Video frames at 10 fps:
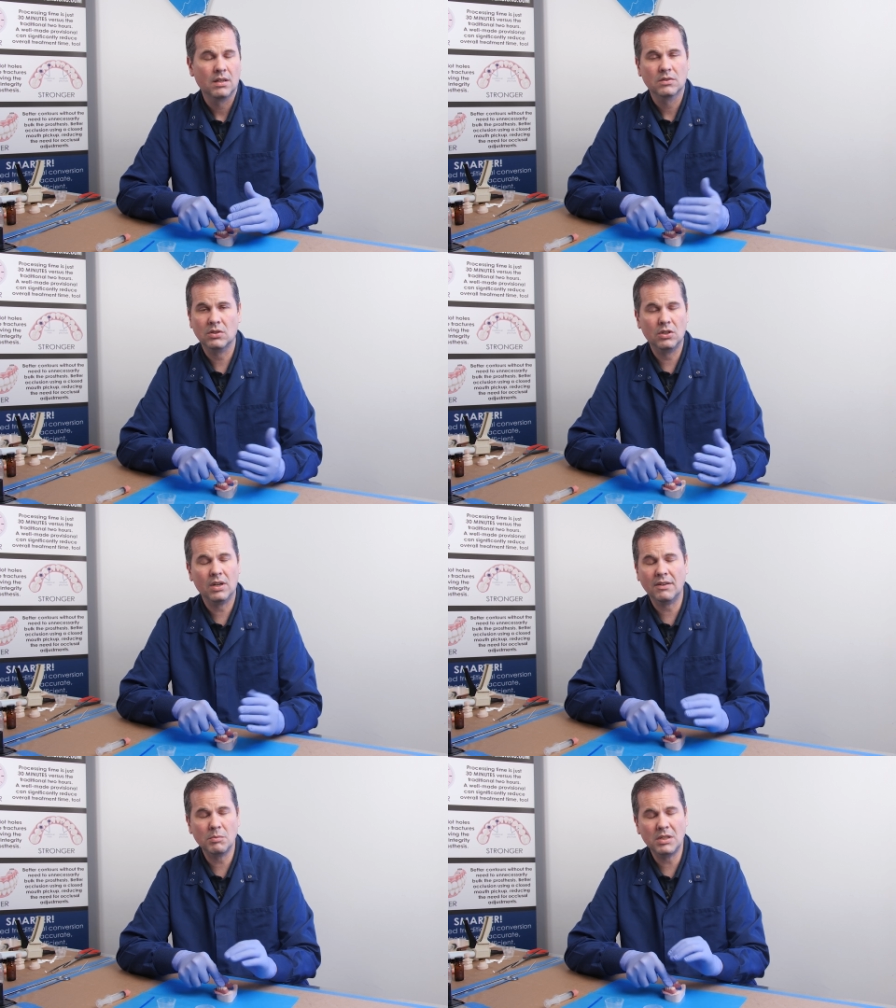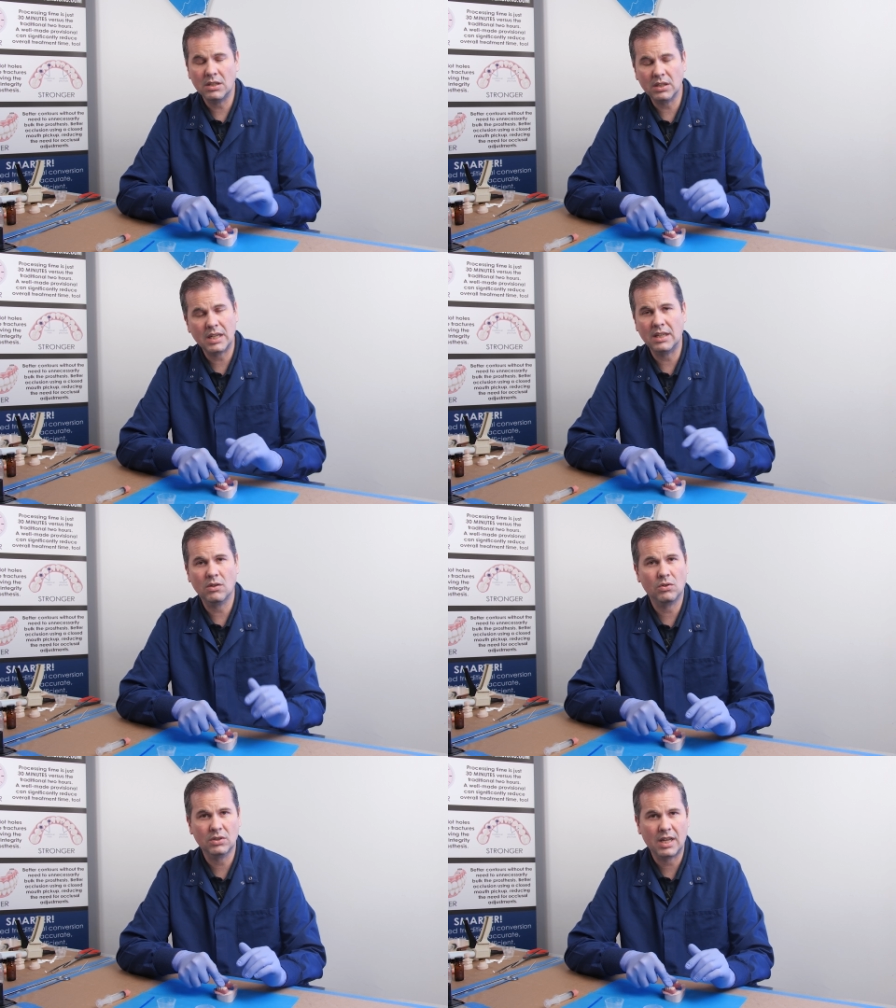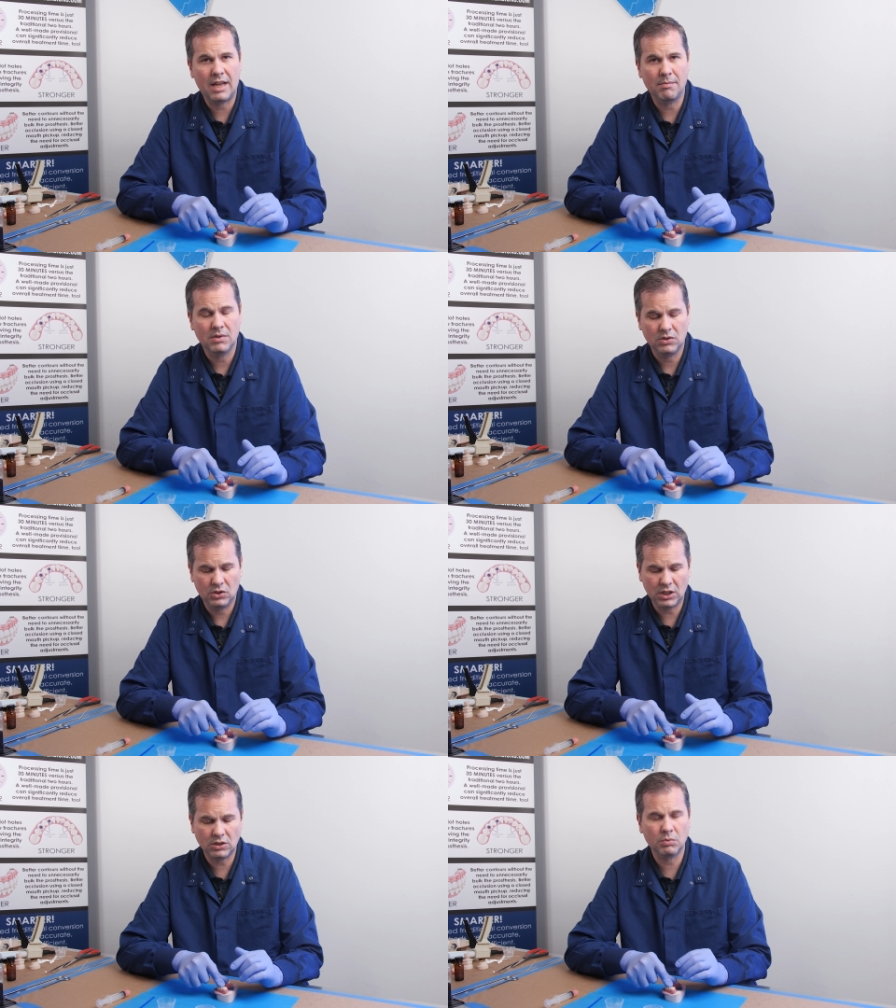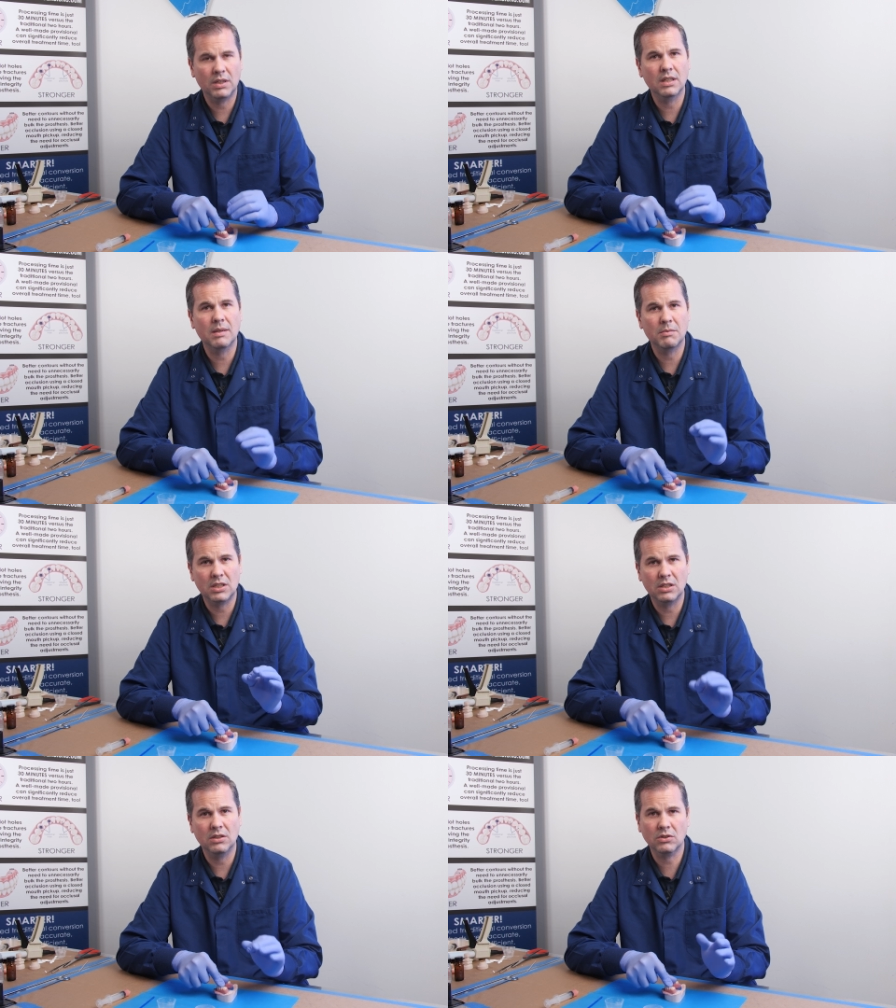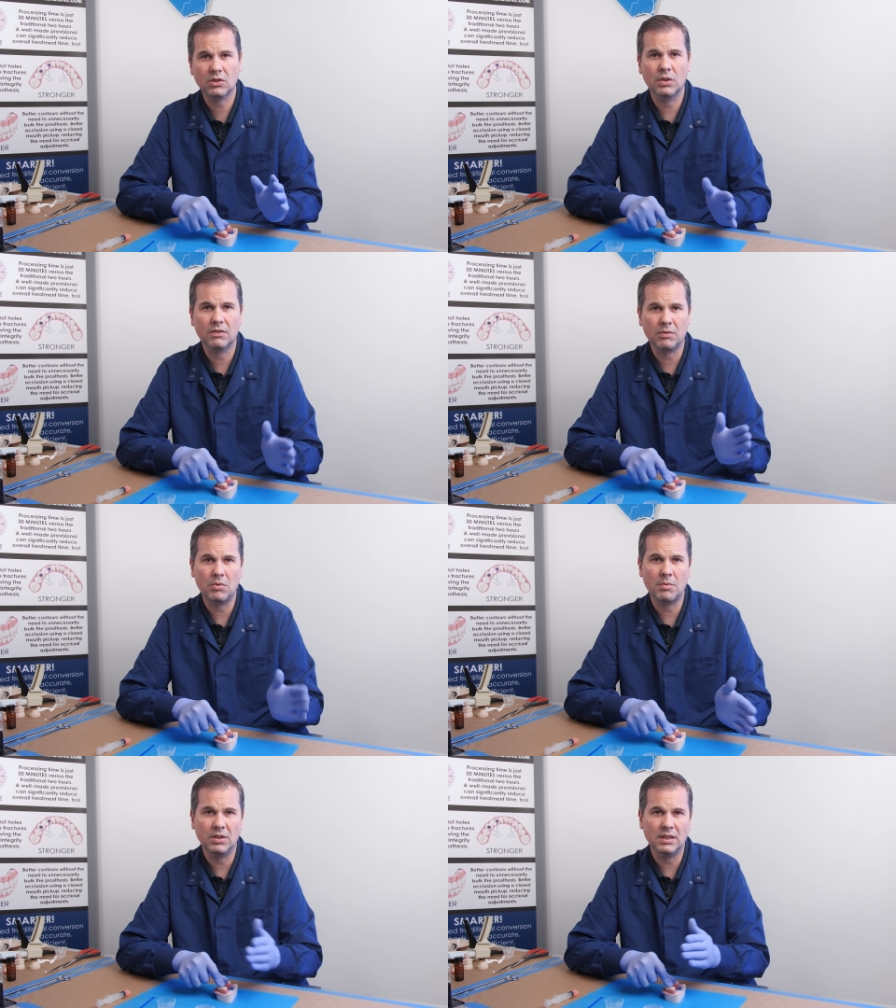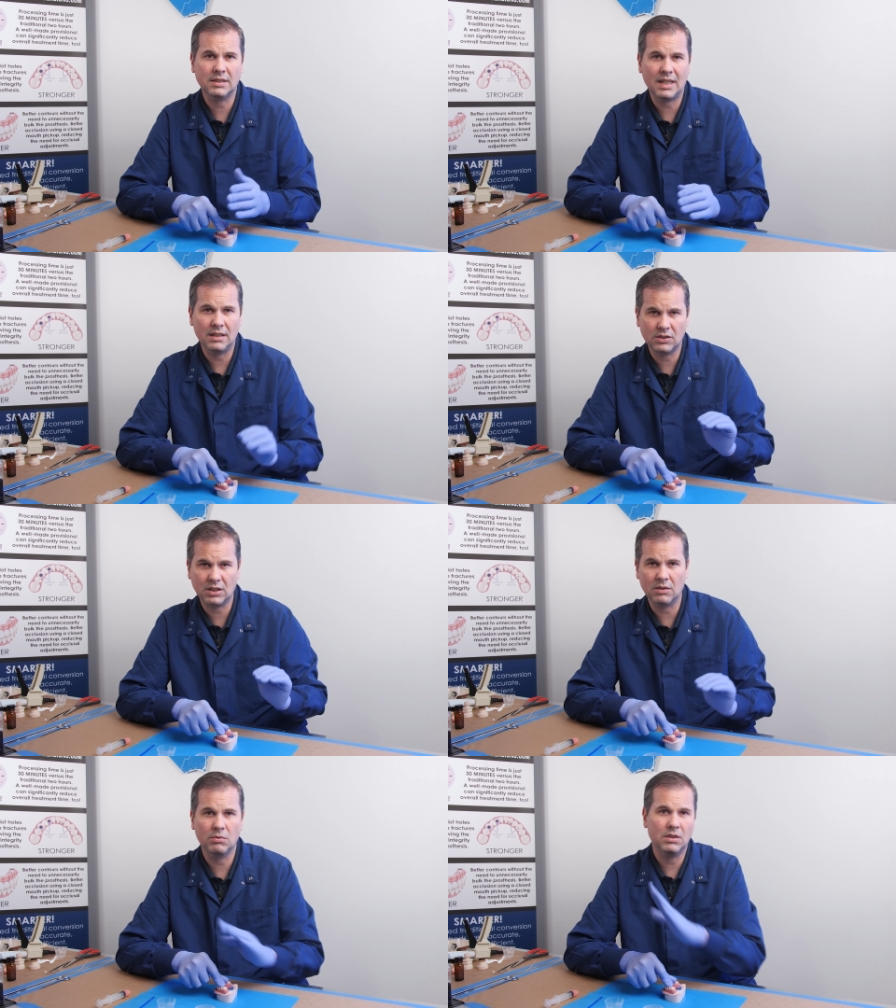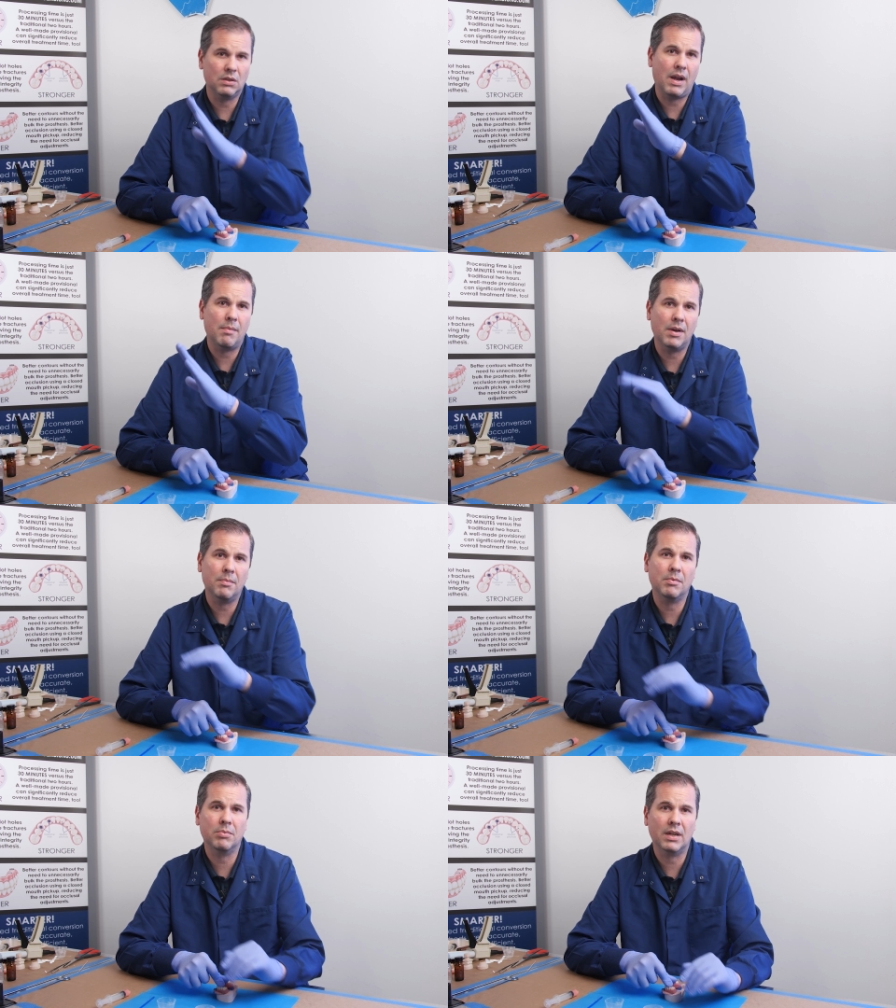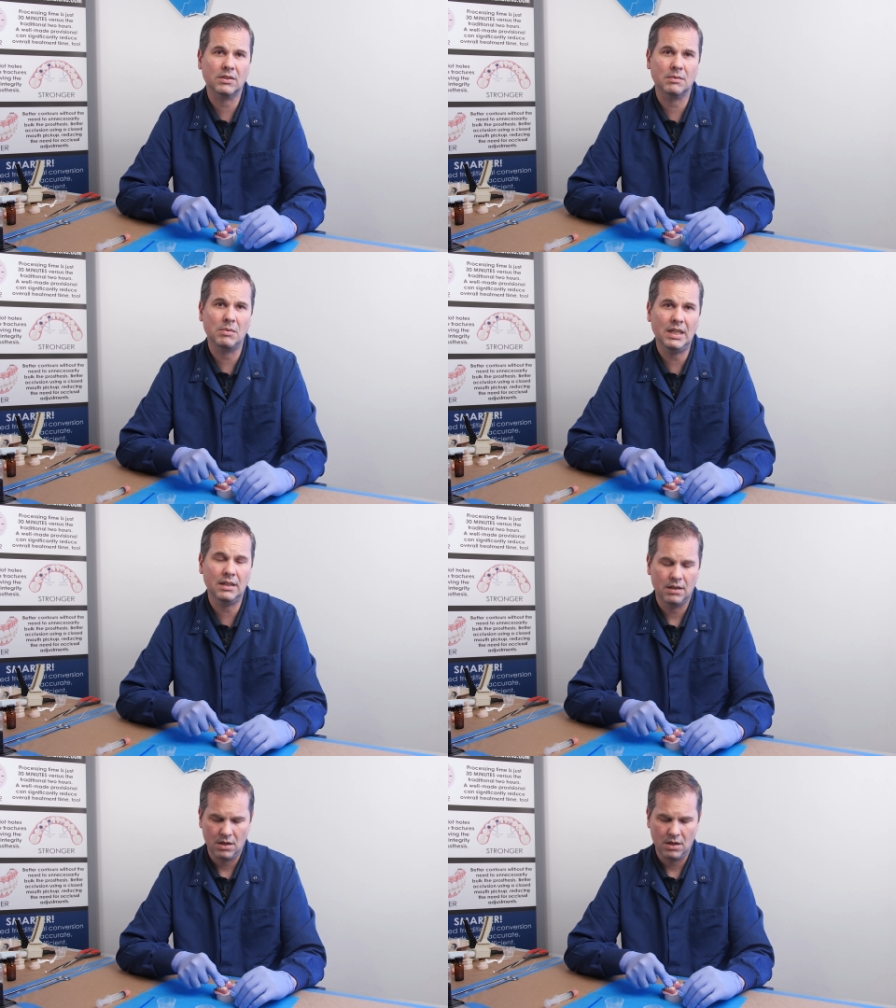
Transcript: So you don't have to be irrigating the whole time. Just when the material is going from rubbery to set, it's going to really ramp up and put out some heat.